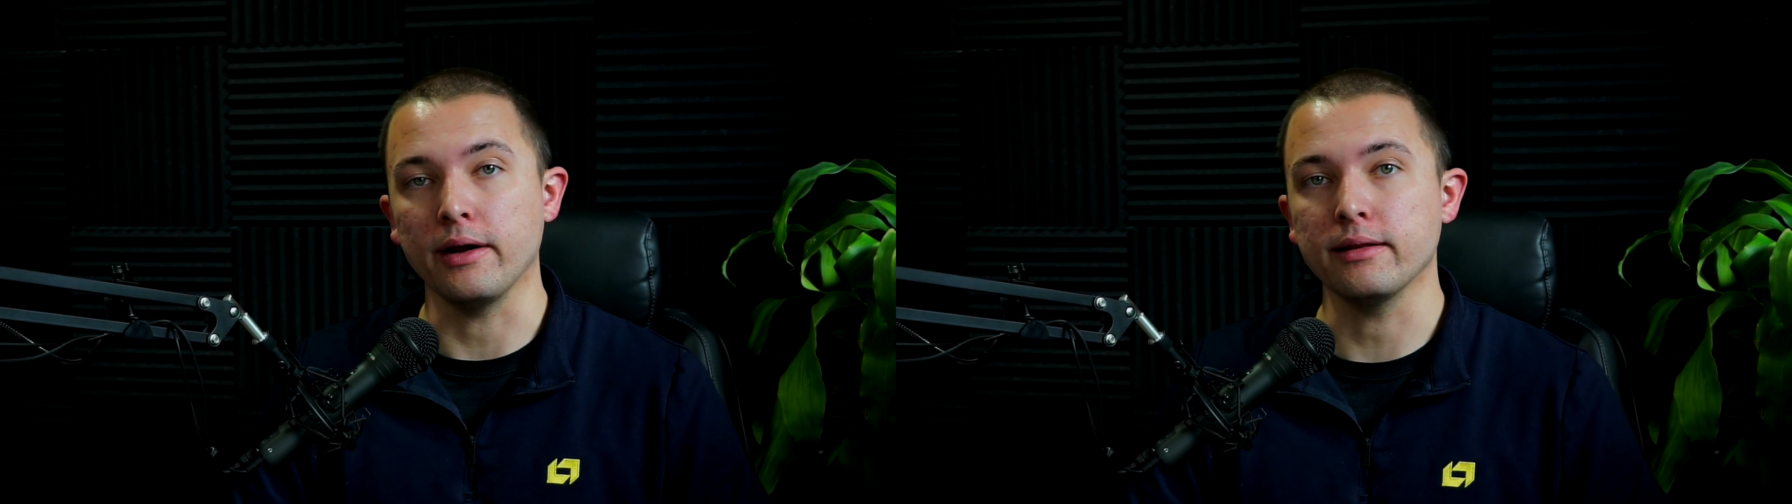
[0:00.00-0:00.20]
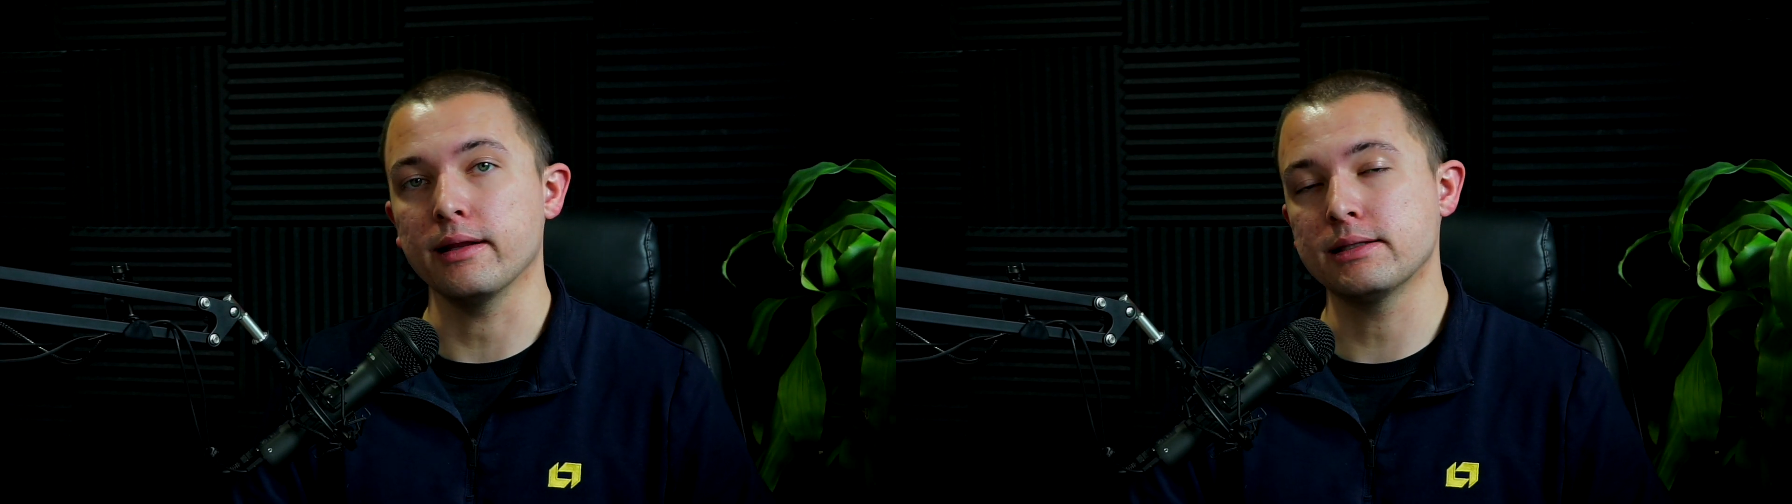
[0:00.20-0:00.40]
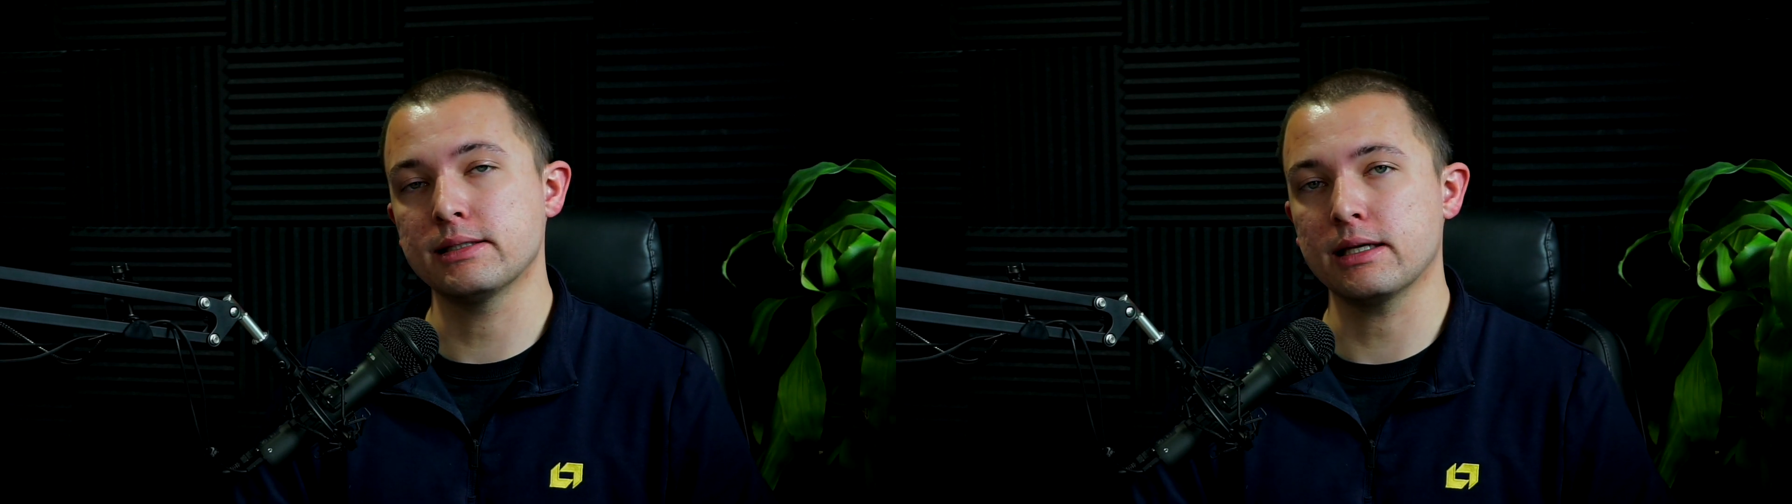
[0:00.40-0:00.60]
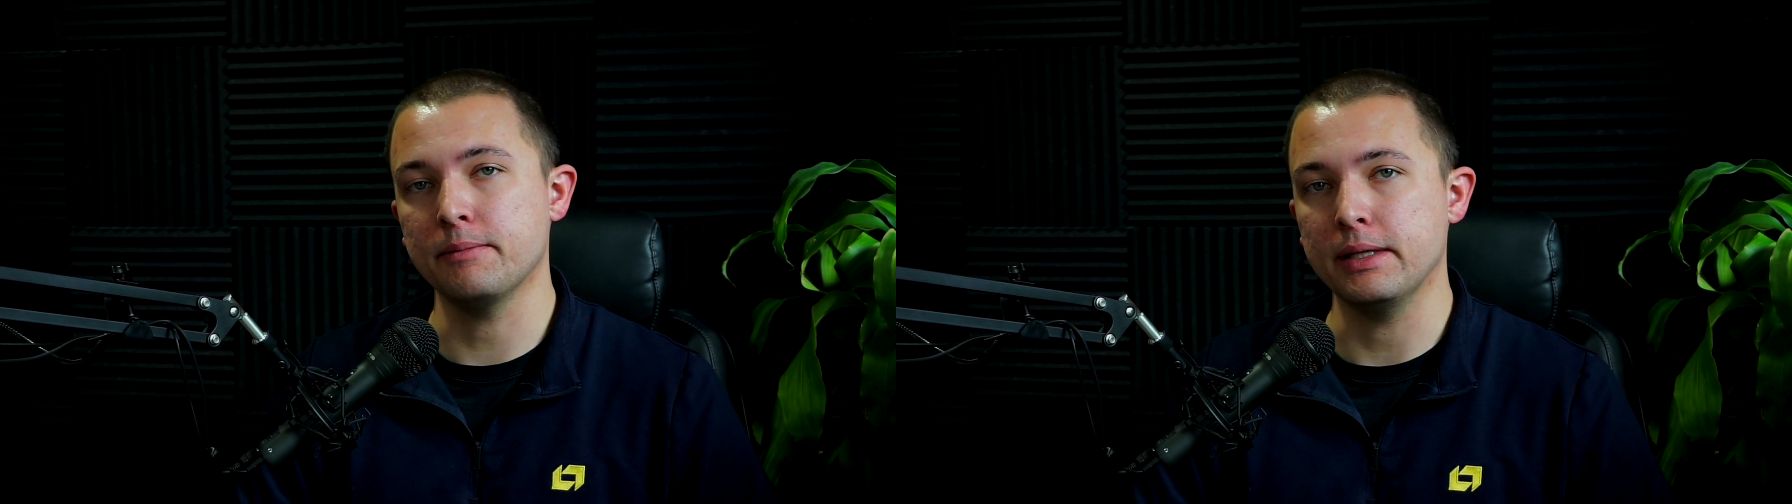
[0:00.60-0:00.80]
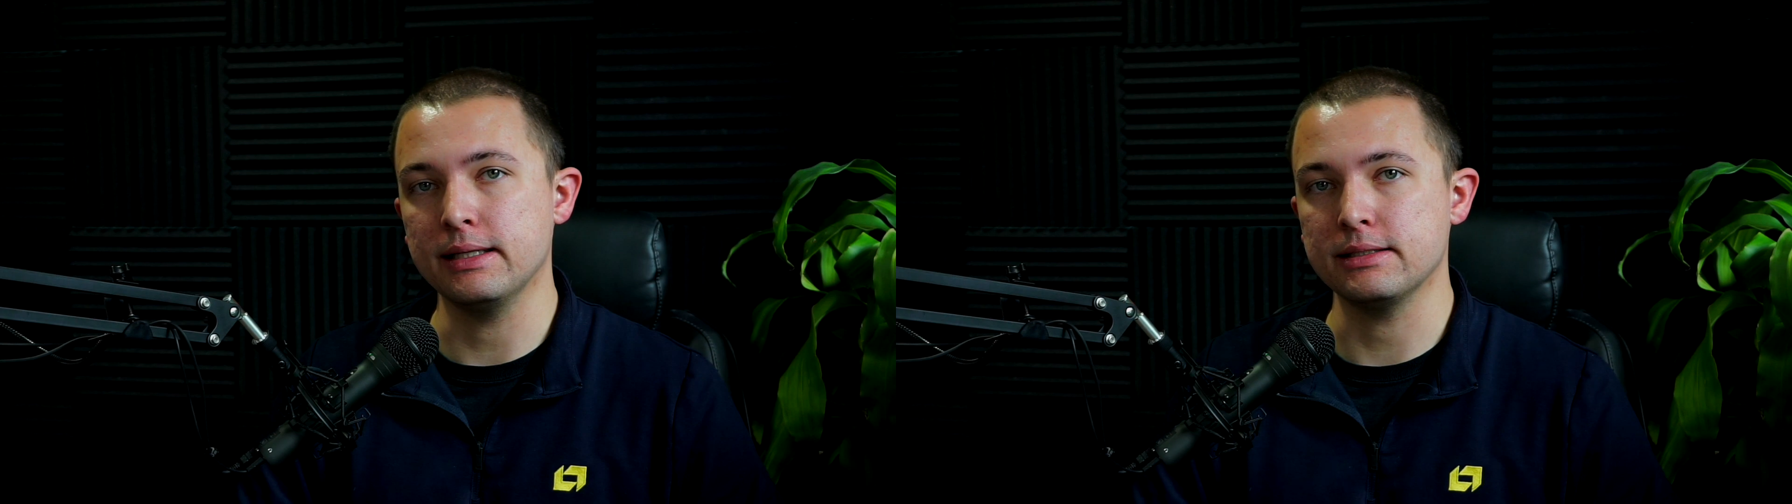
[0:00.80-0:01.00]
let's take a
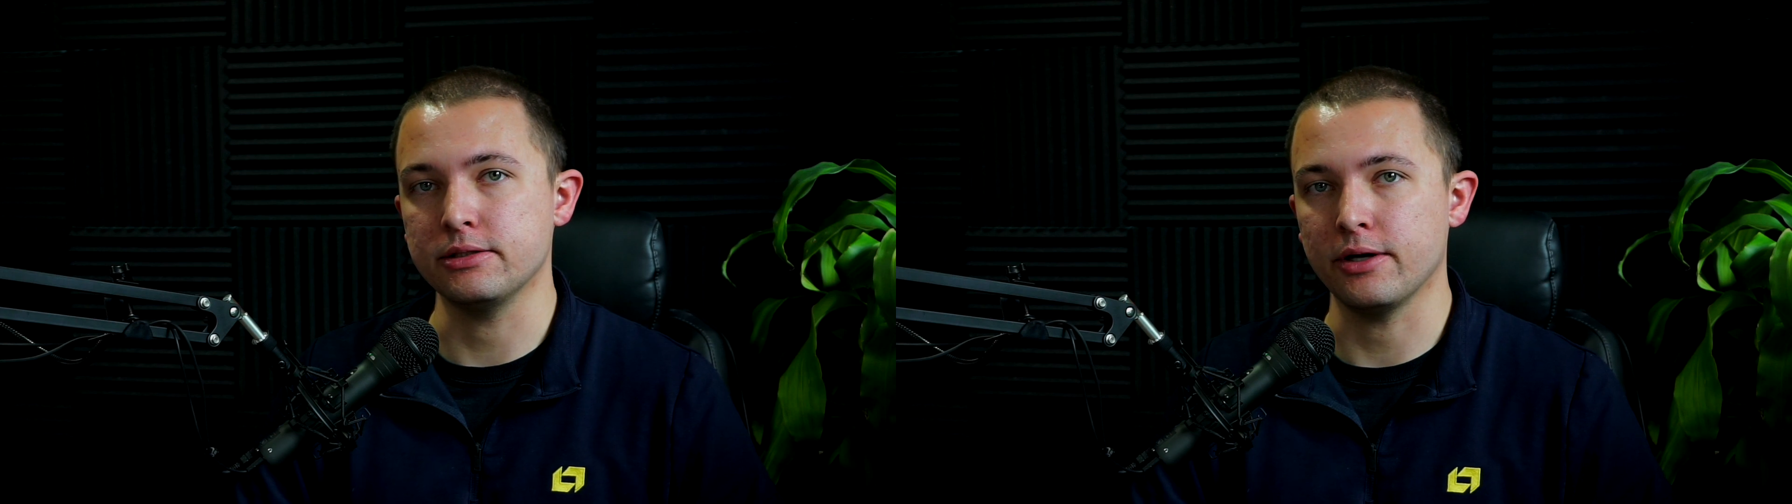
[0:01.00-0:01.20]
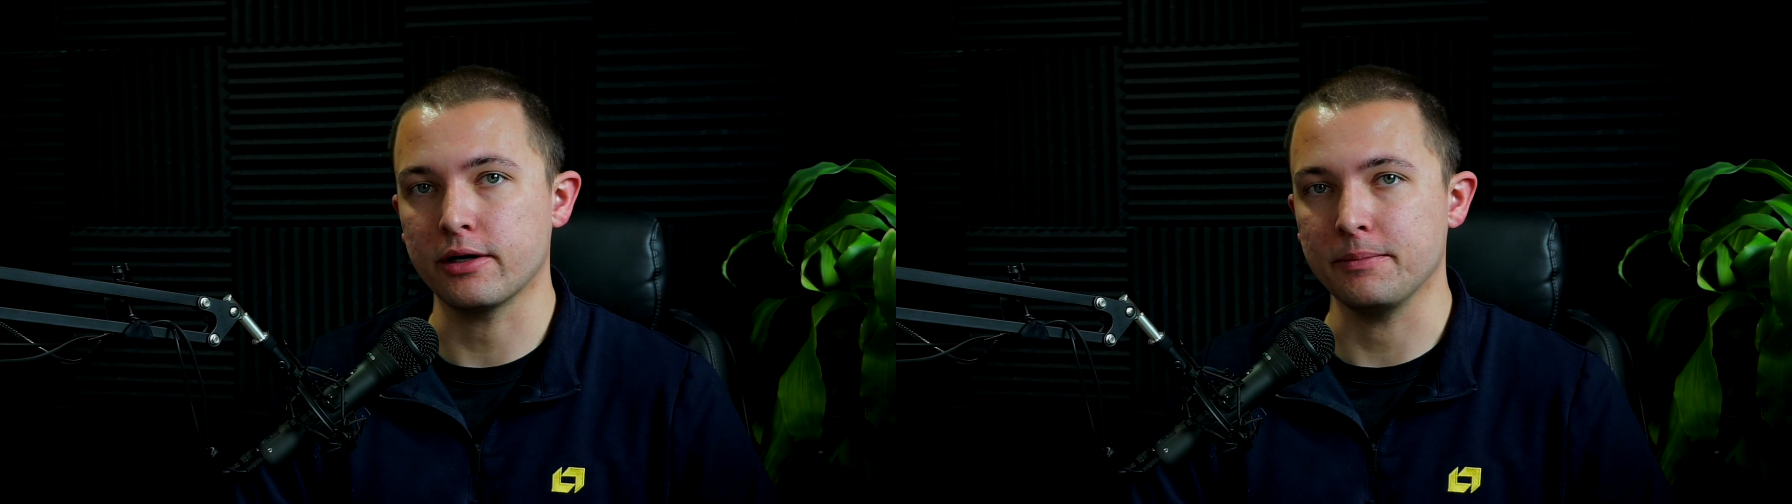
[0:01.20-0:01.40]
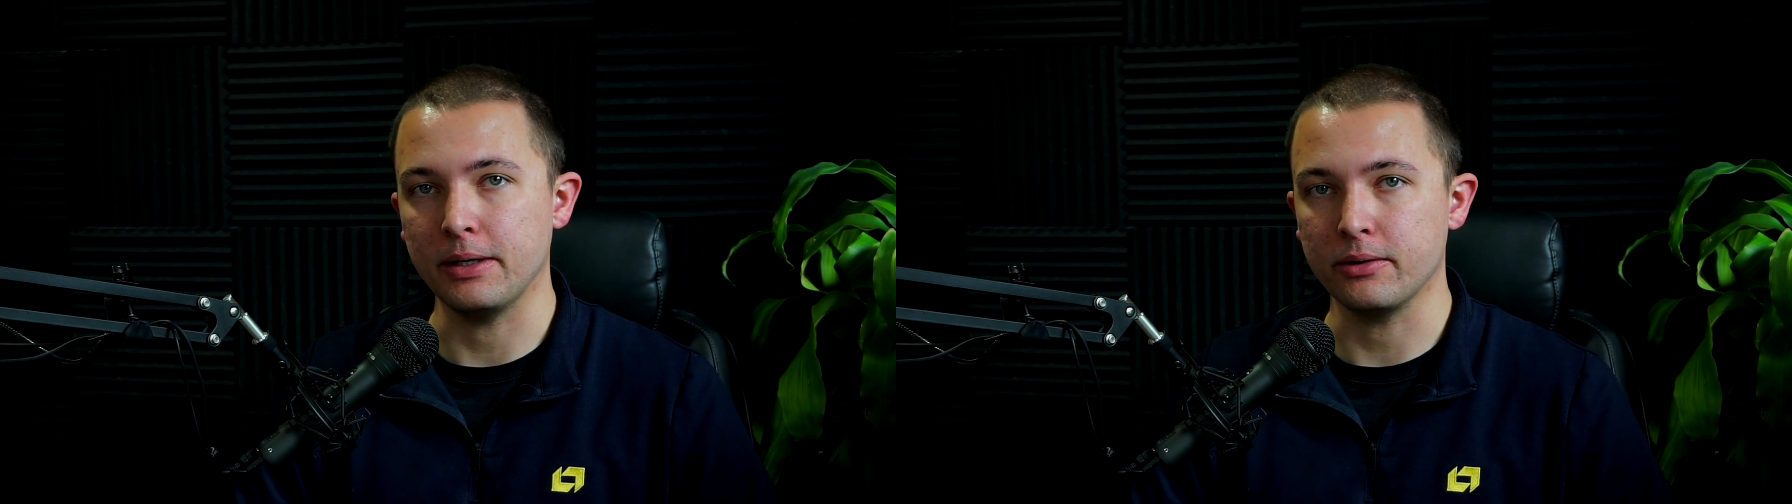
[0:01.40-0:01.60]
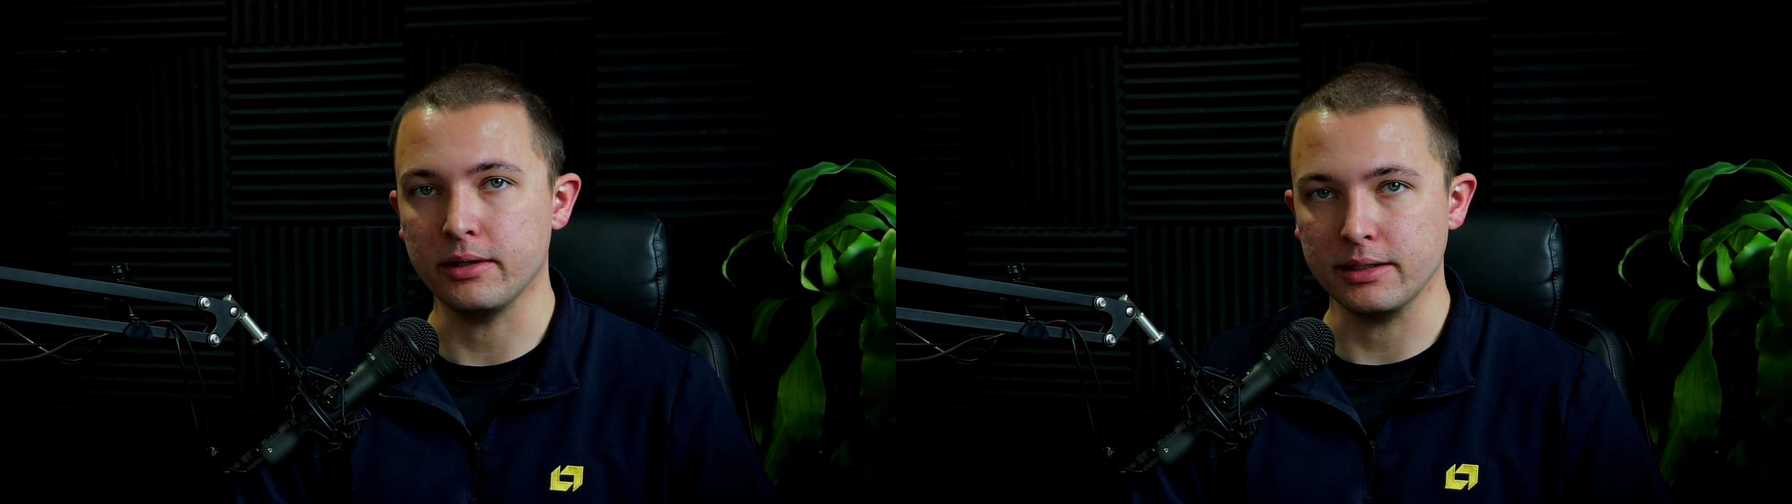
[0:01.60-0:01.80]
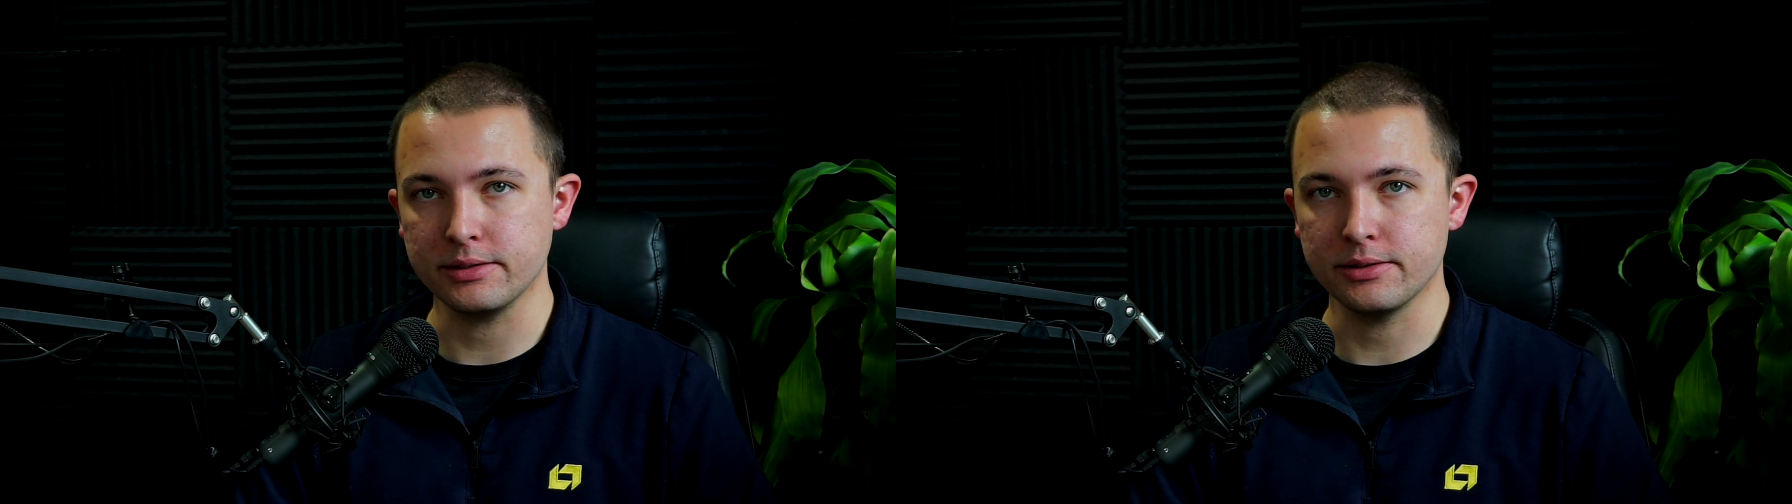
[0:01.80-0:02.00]
minute to talk about
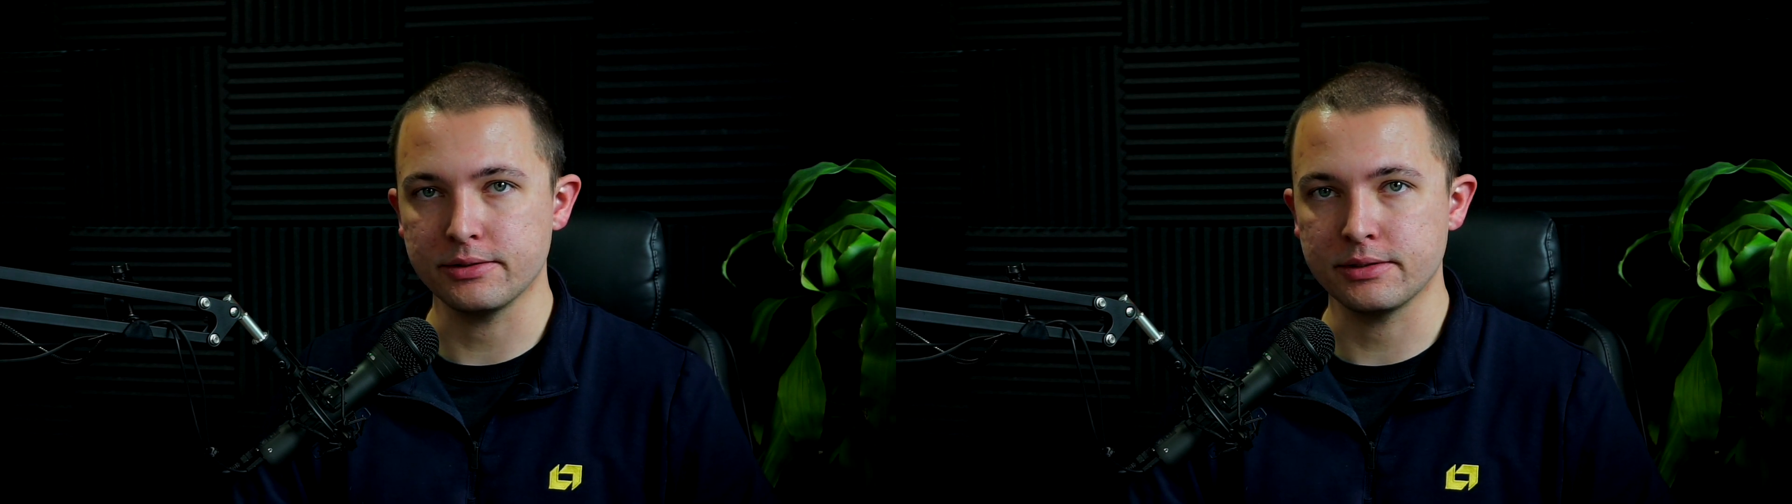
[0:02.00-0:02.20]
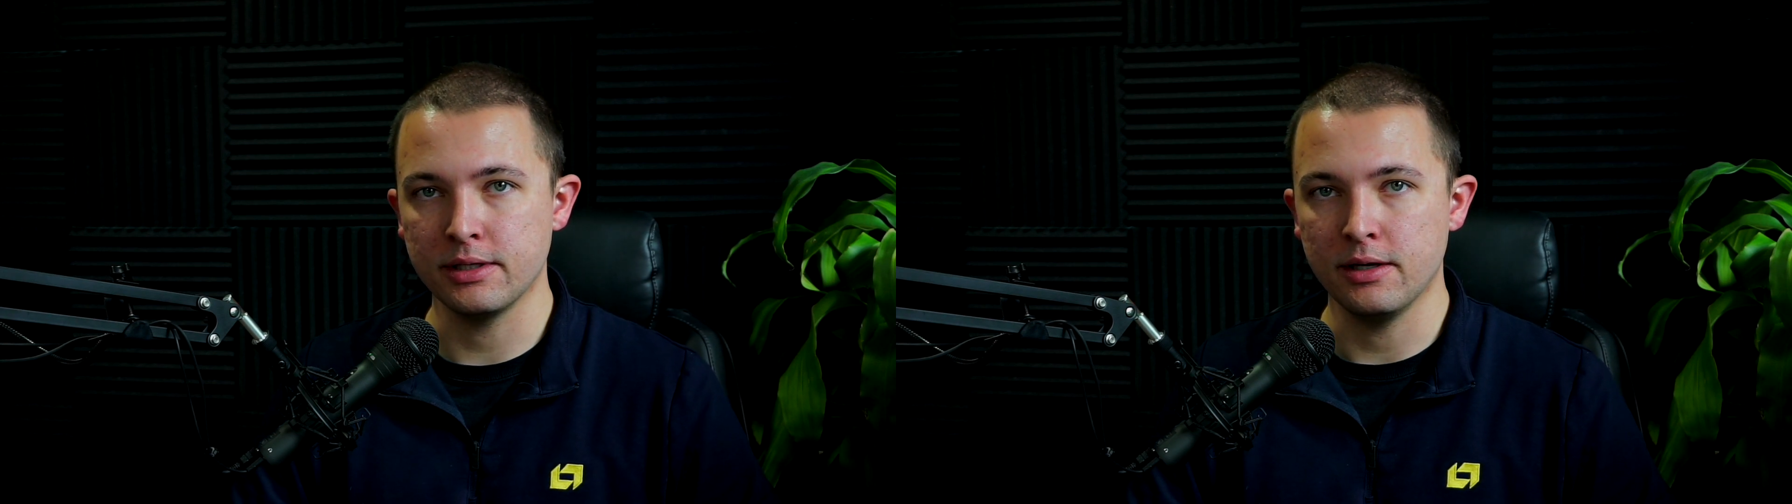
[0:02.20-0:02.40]
clusters.